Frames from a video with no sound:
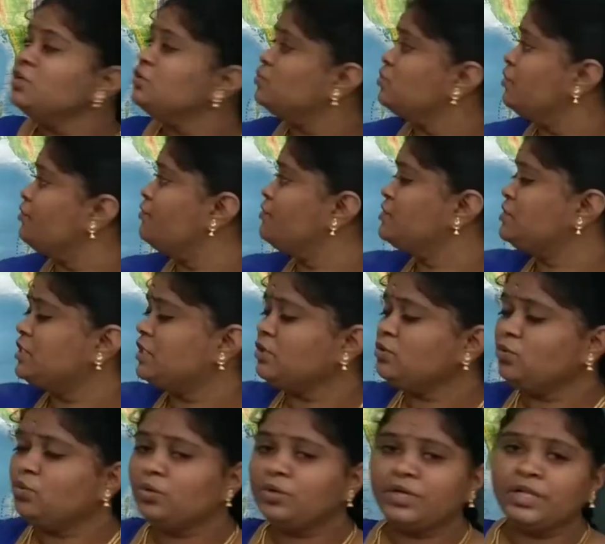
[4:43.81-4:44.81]
So if you see,
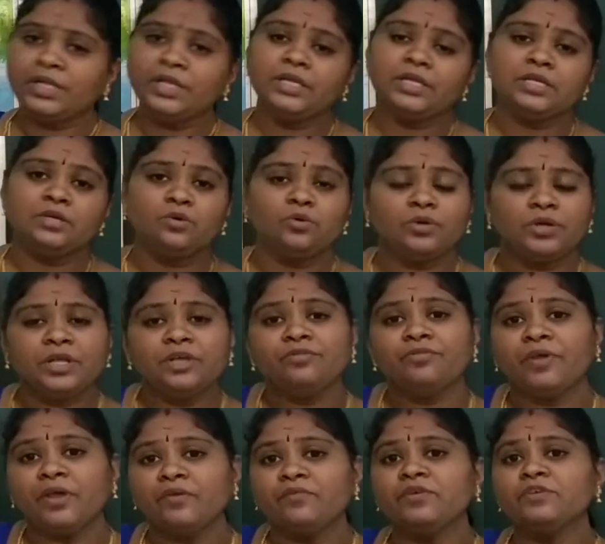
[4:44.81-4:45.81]
Ooty
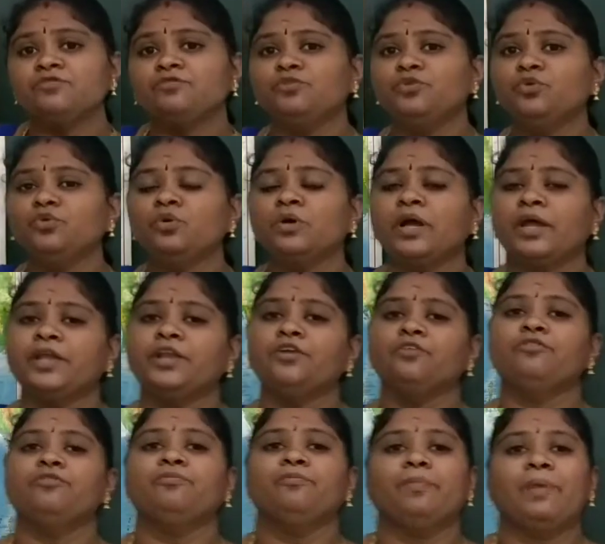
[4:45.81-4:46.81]
favors few kind of
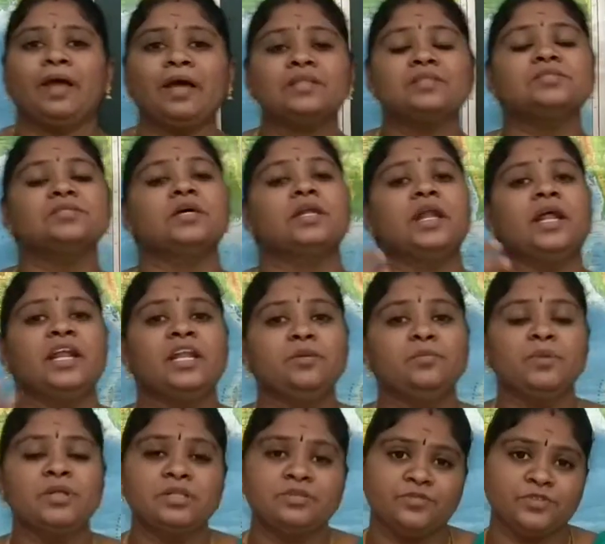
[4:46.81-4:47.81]
plants and
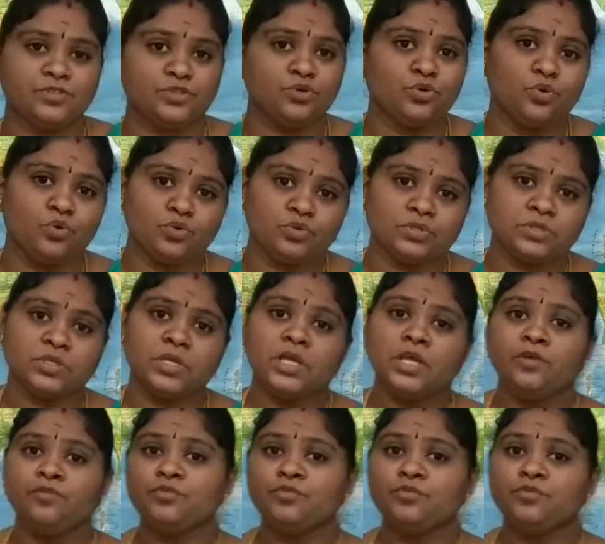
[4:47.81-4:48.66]
animals which grows.